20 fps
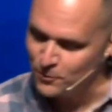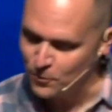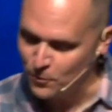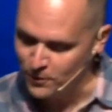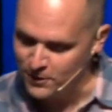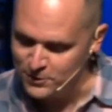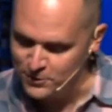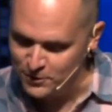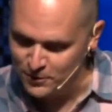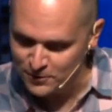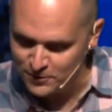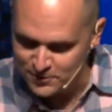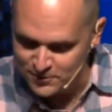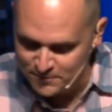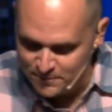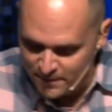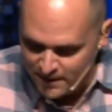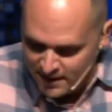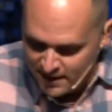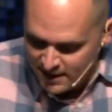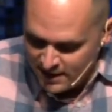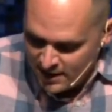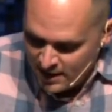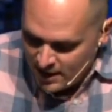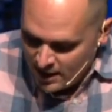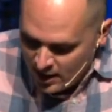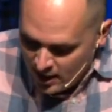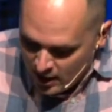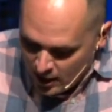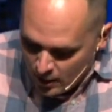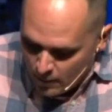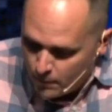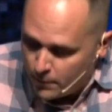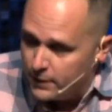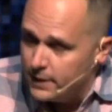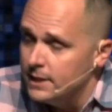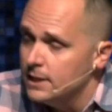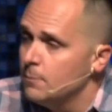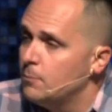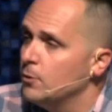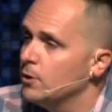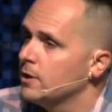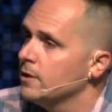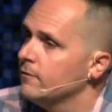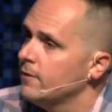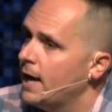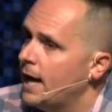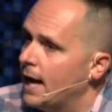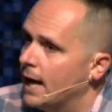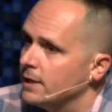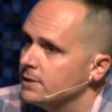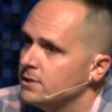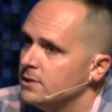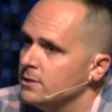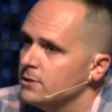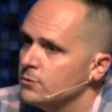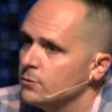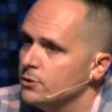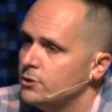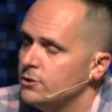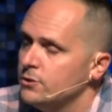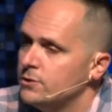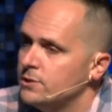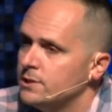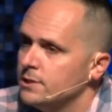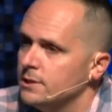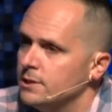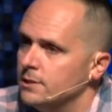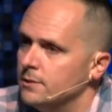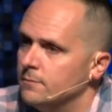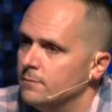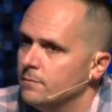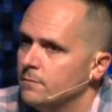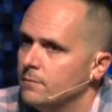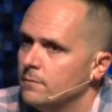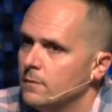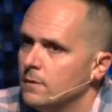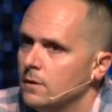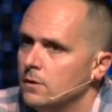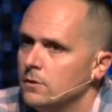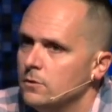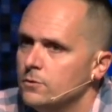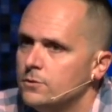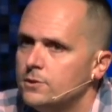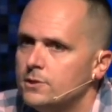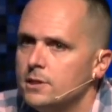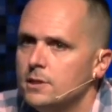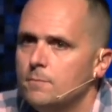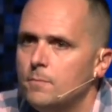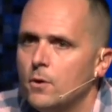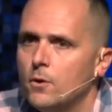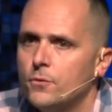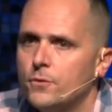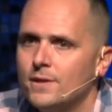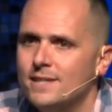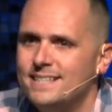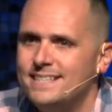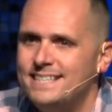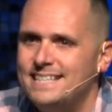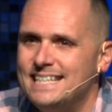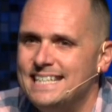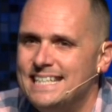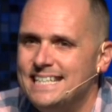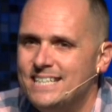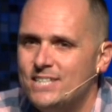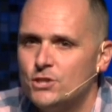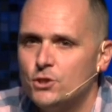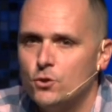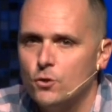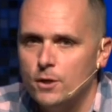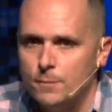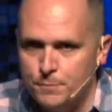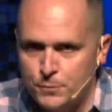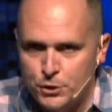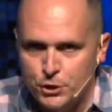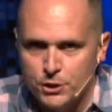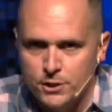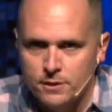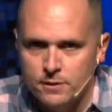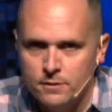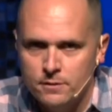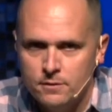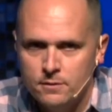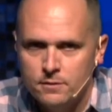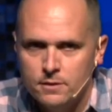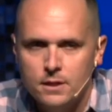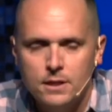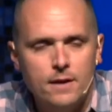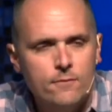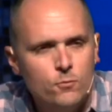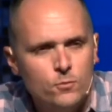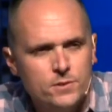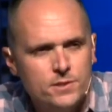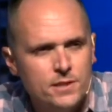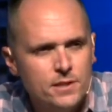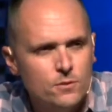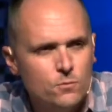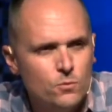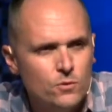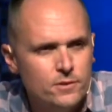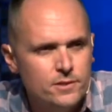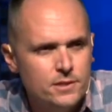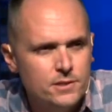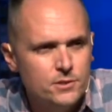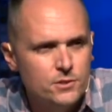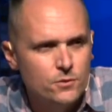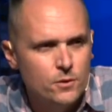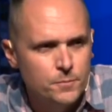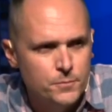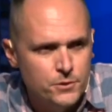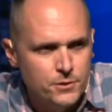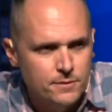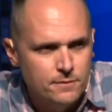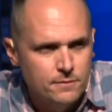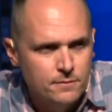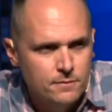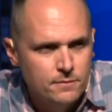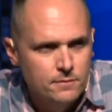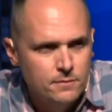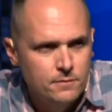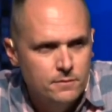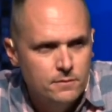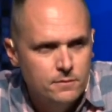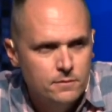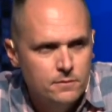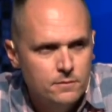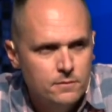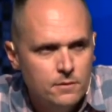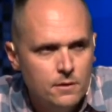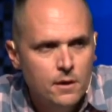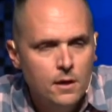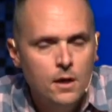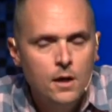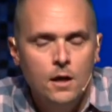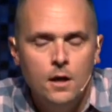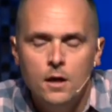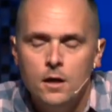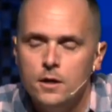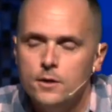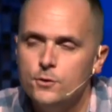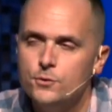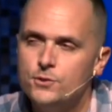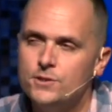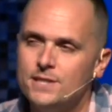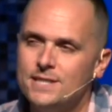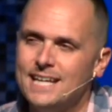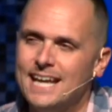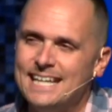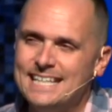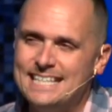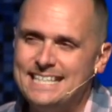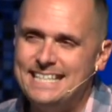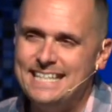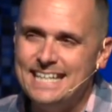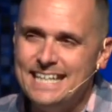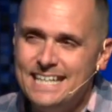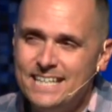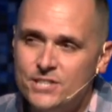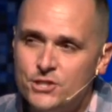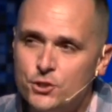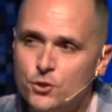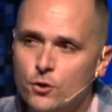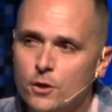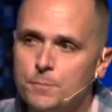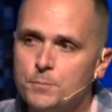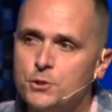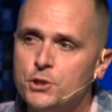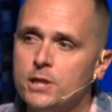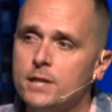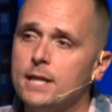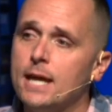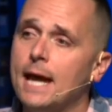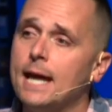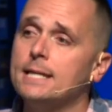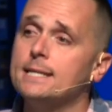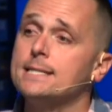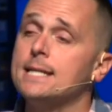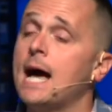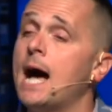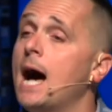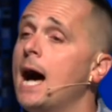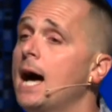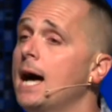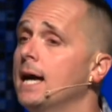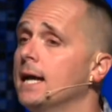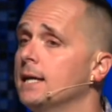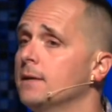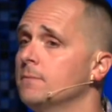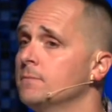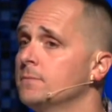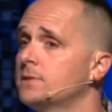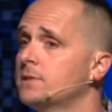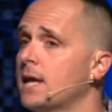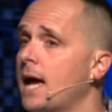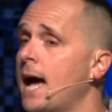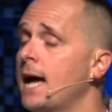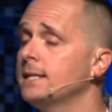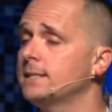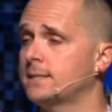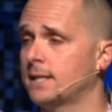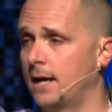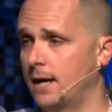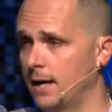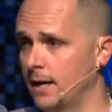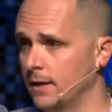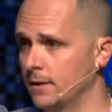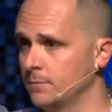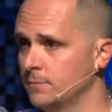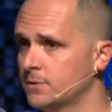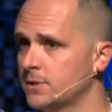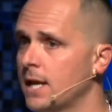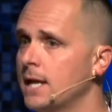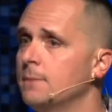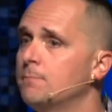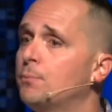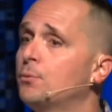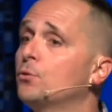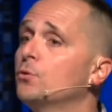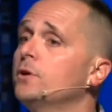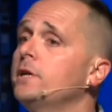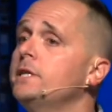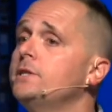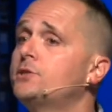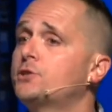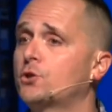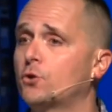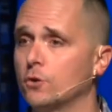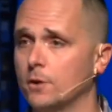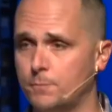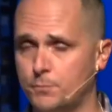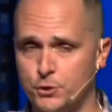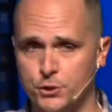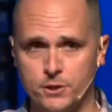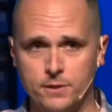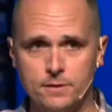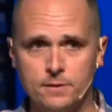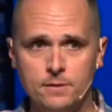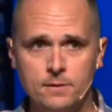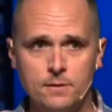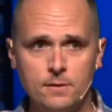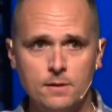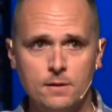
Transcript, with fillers: corny jokes. But in the book of Acts, here's what you see you see both a description. Can everyone say the word description? You see a description and times, at times, a prescription